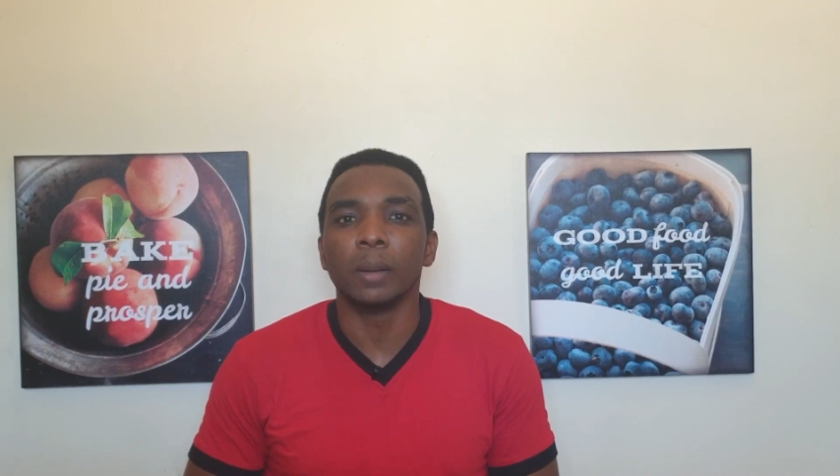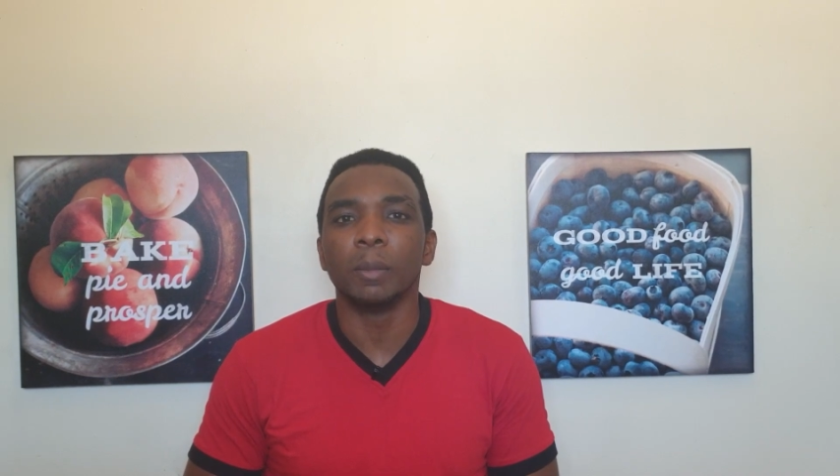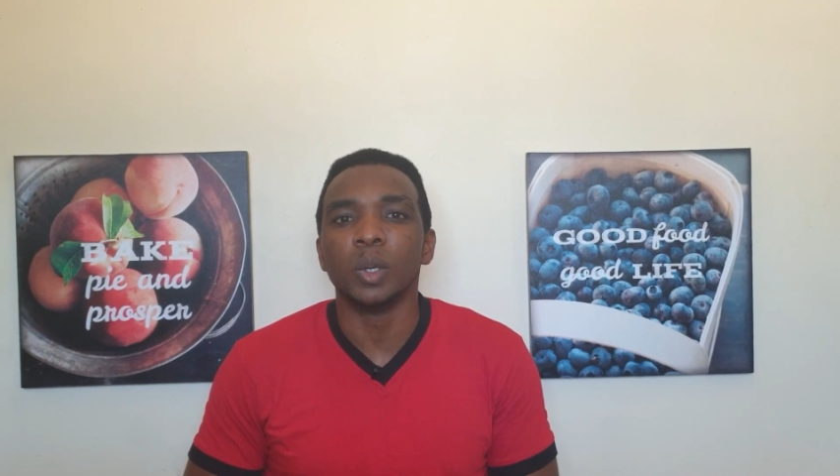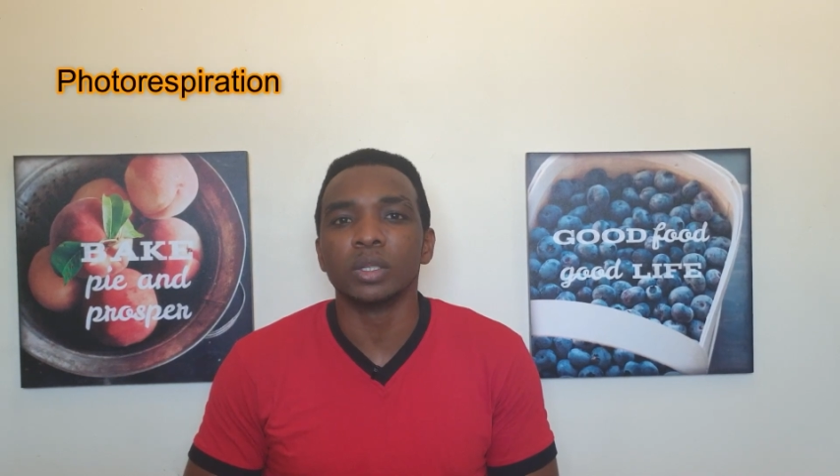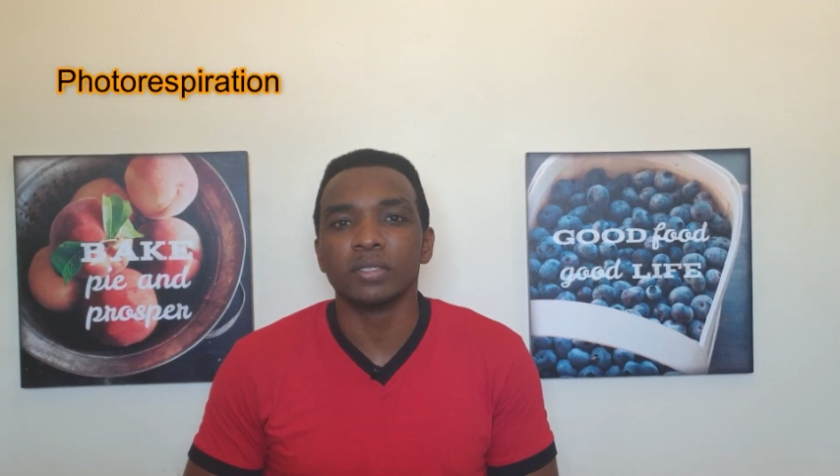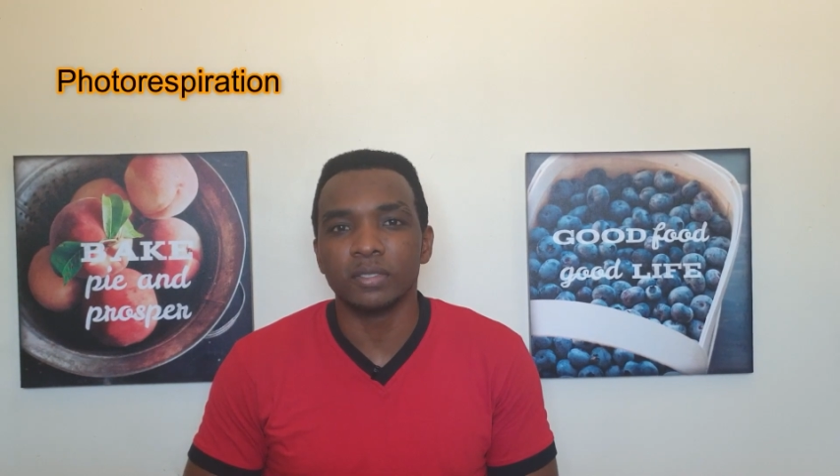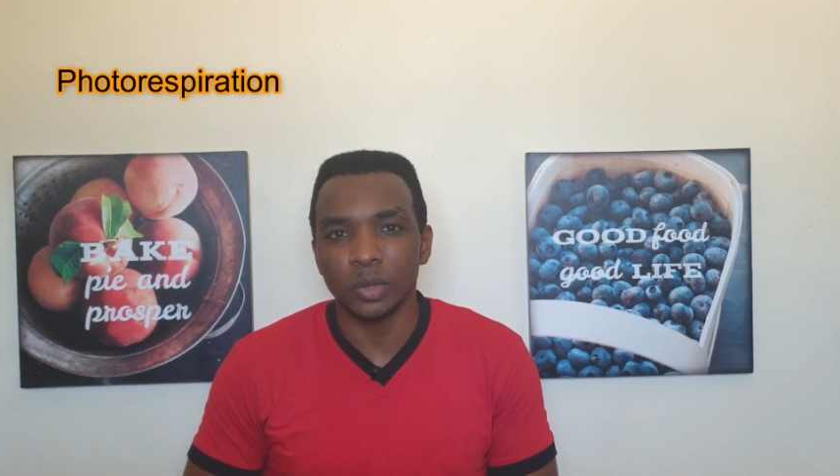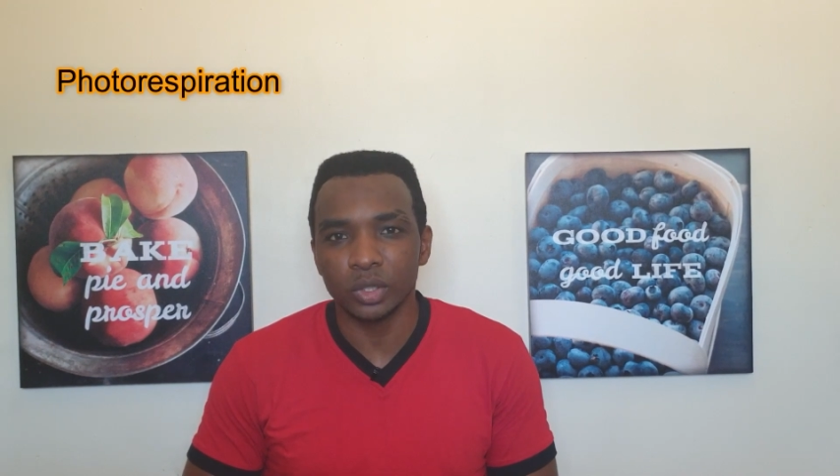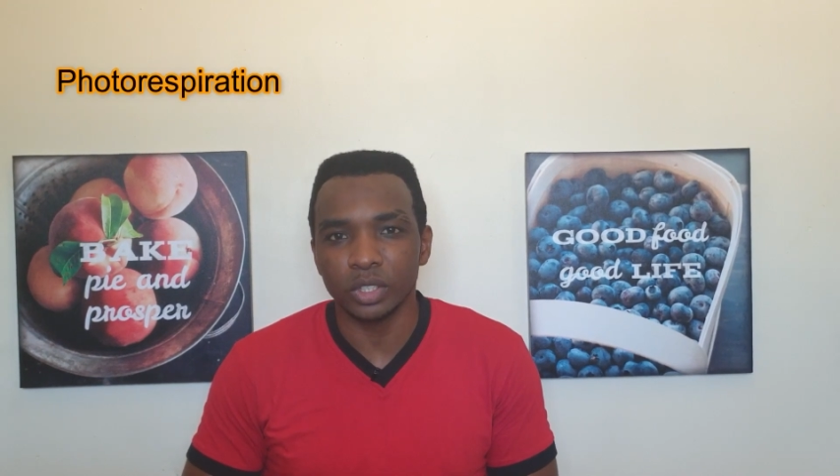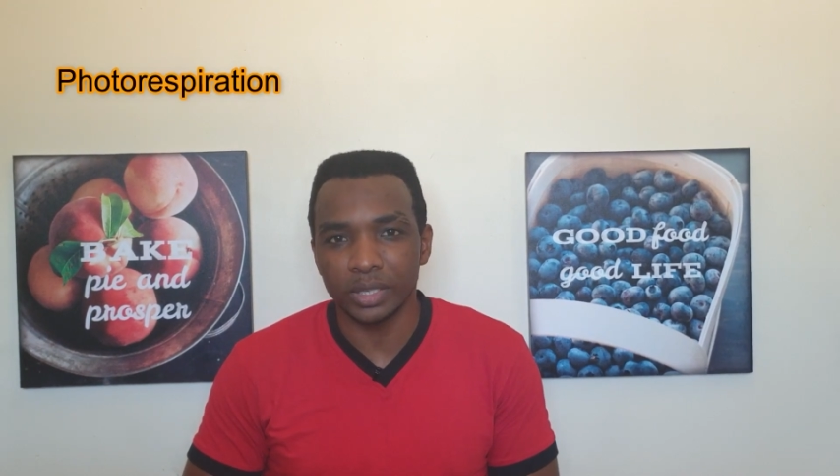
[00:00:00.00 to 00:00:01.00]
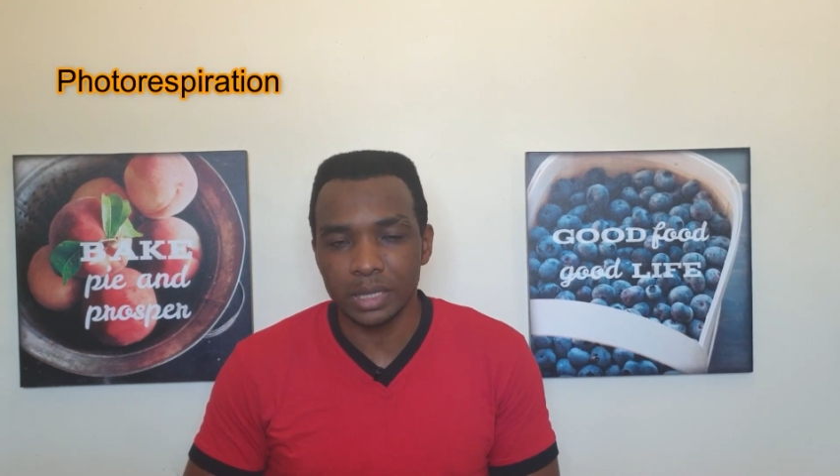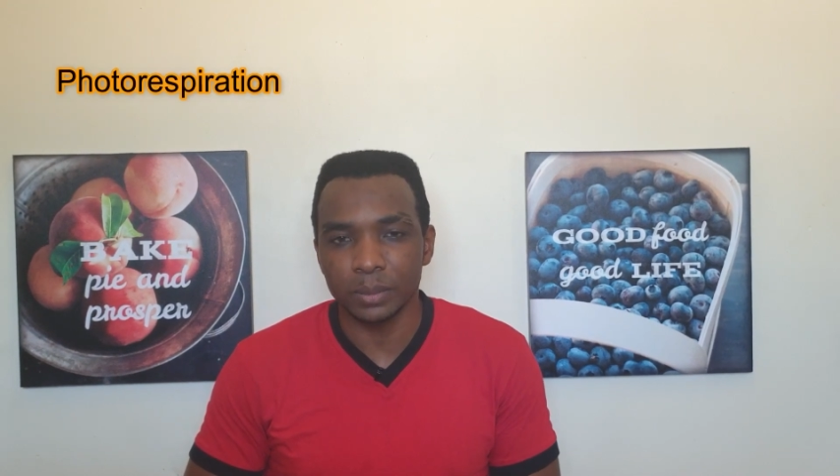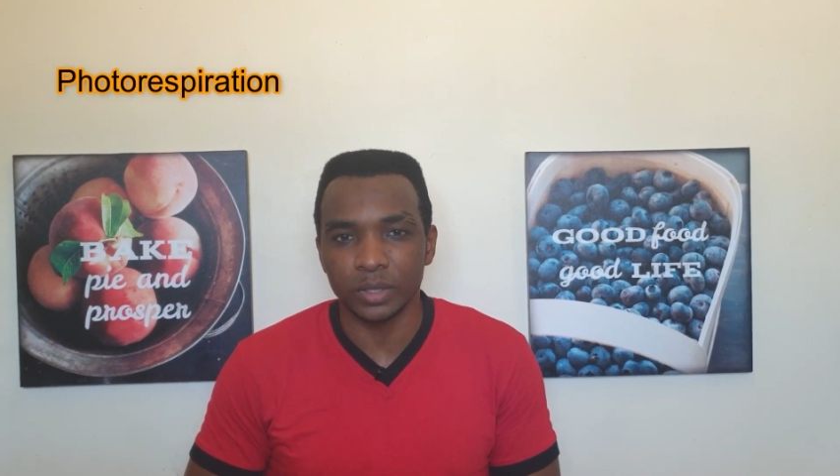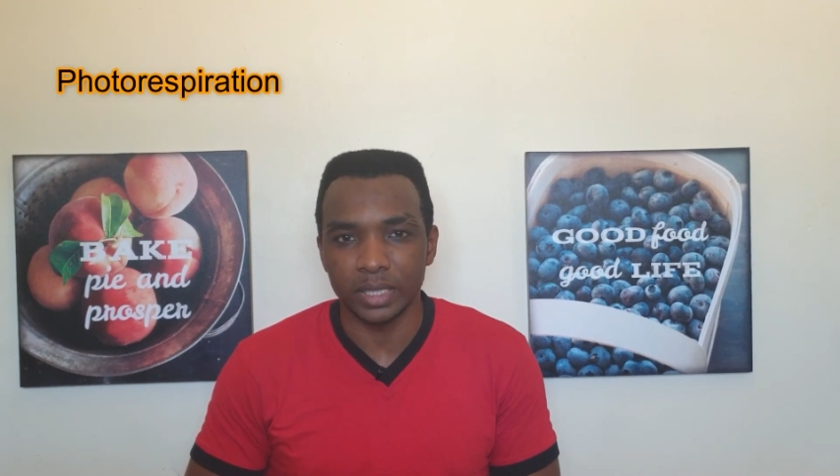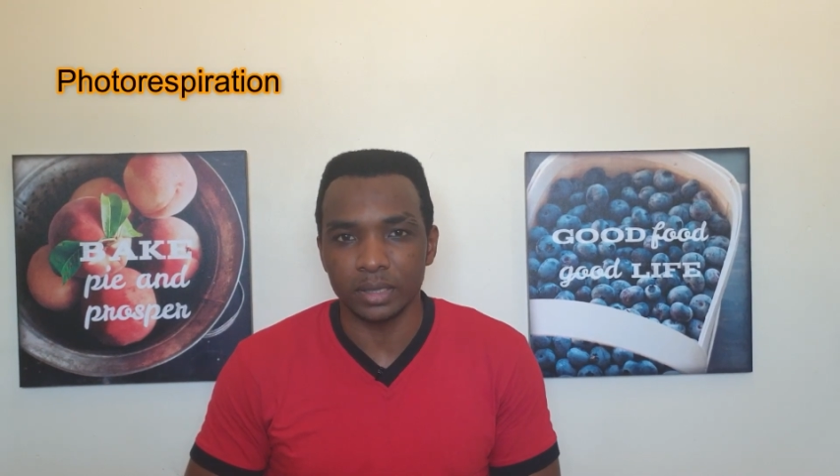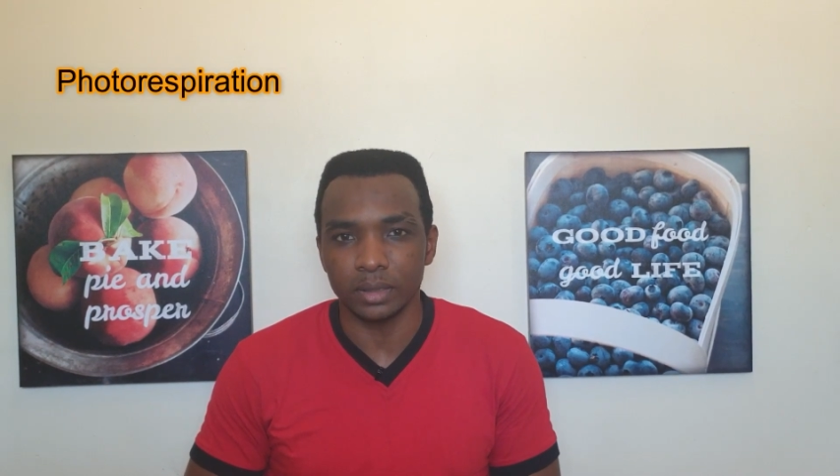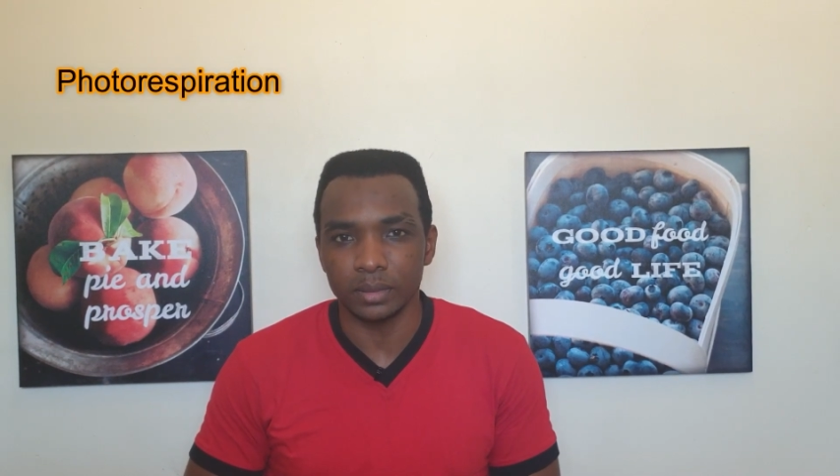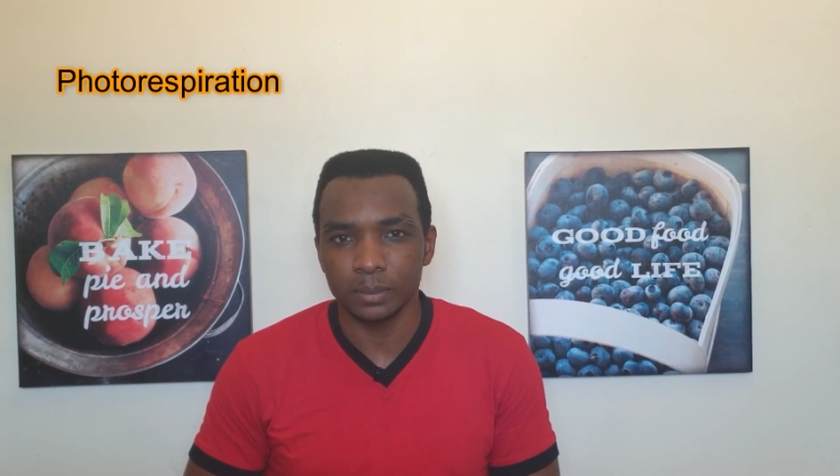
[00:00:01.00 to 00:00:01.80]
about photorespiration.